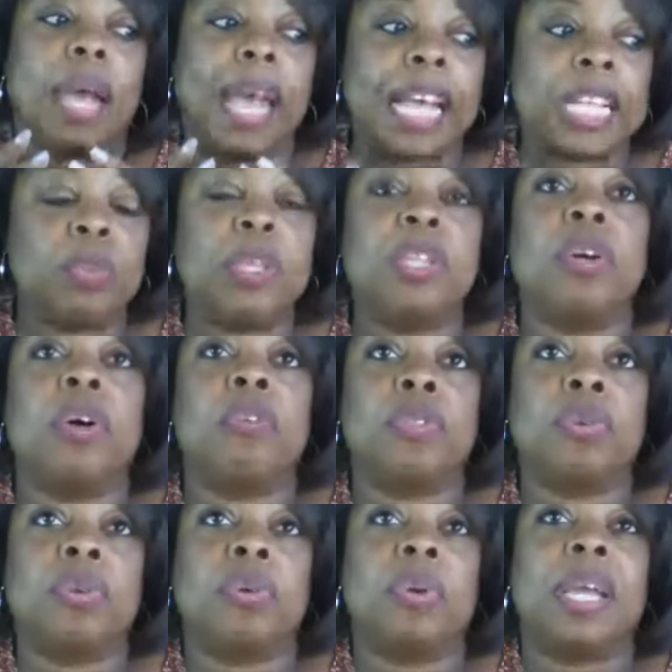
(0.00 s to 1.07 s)
as we go
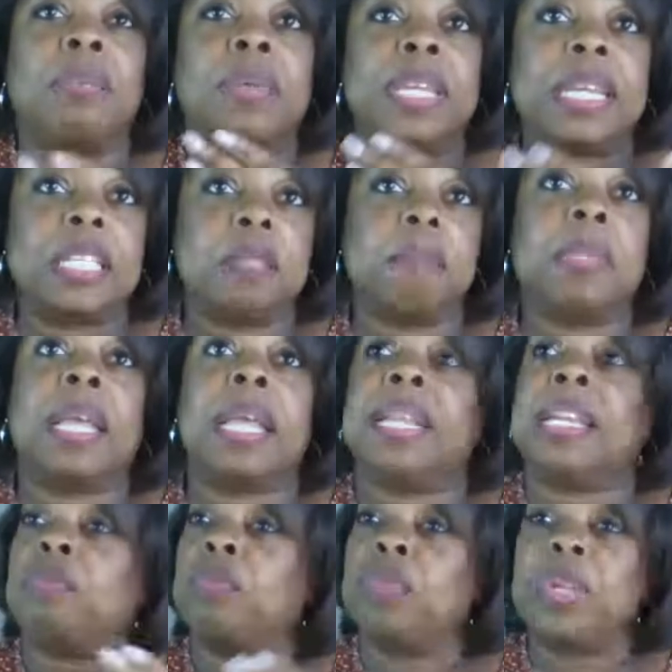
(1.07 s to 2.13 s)
through and we
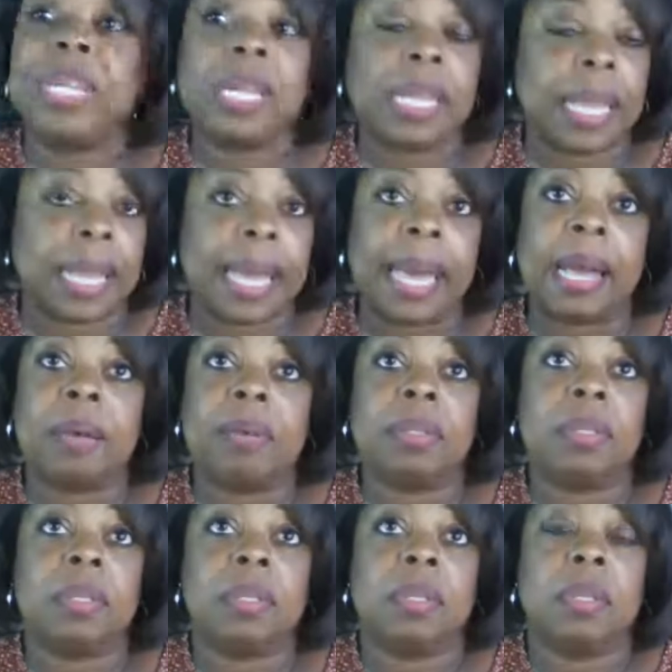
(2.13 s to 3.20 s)
explain and we lay
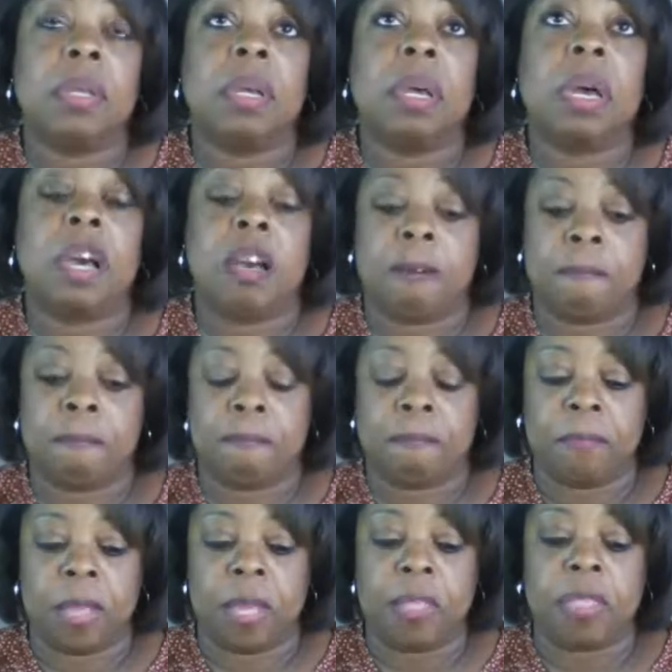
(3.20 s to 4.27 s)
out
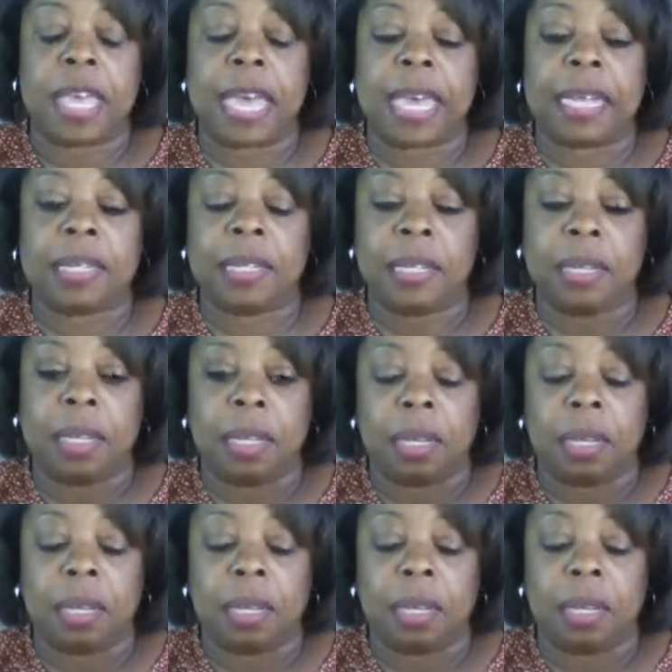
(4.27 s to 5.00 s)
that,